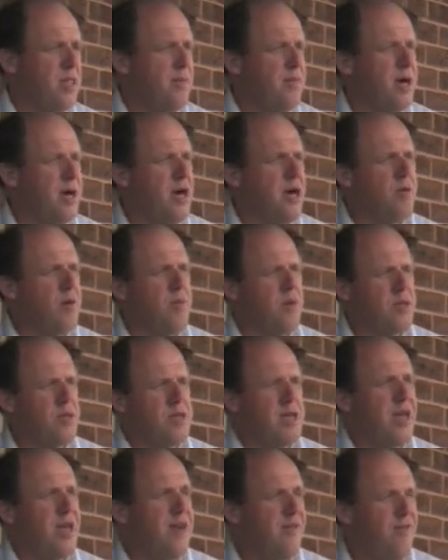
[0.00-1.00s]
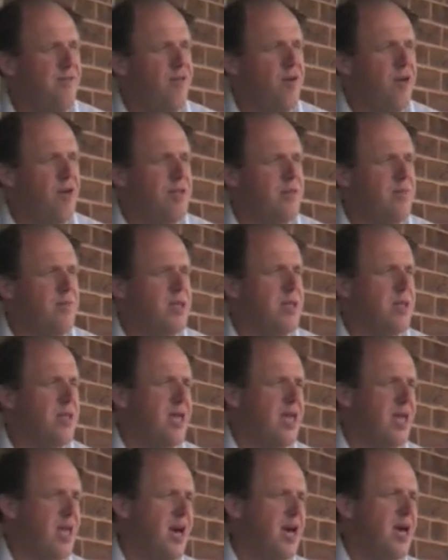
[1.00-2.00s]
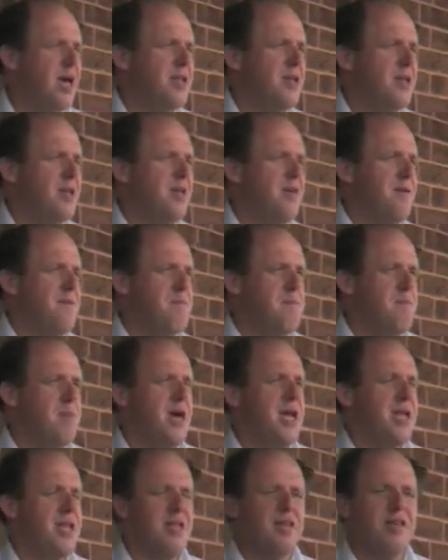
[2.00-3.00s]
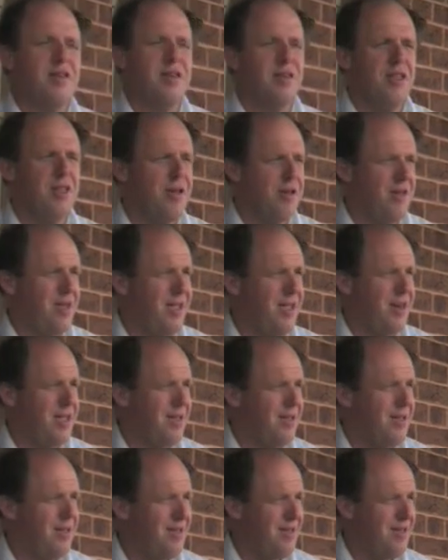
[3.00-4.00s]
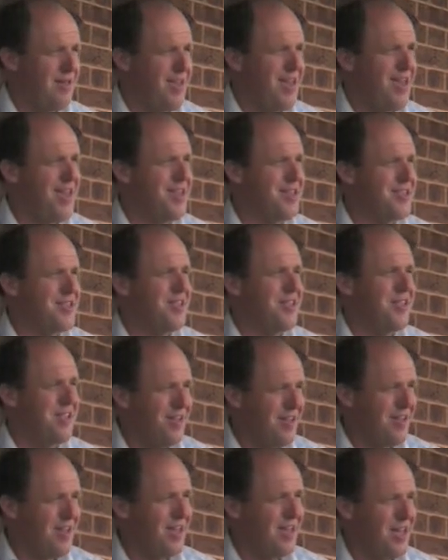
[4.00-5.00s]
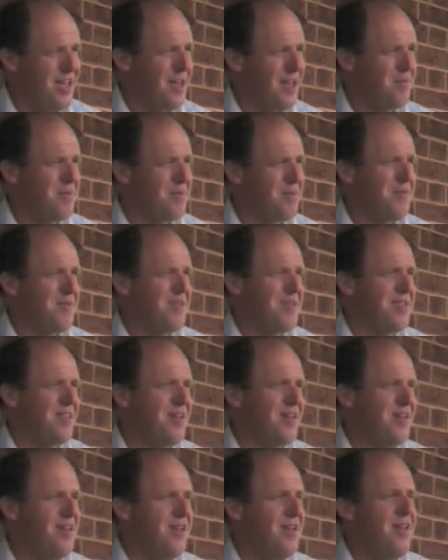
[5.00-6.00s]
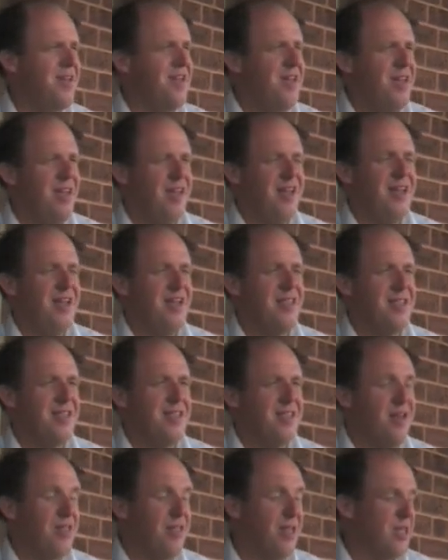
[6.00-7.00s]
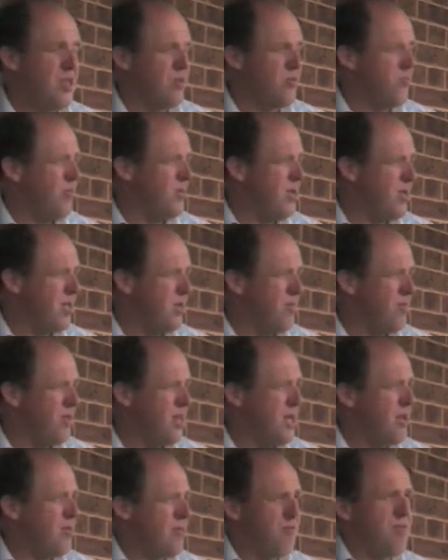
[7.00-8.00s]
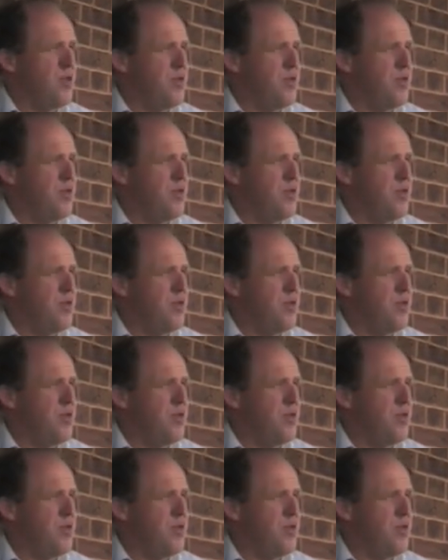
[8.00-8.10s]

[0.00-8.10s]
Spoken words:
and the male moths can't find them, so they can't mate, so you don't get eggs and you don't get caterpillars. So, and so that's really, we don't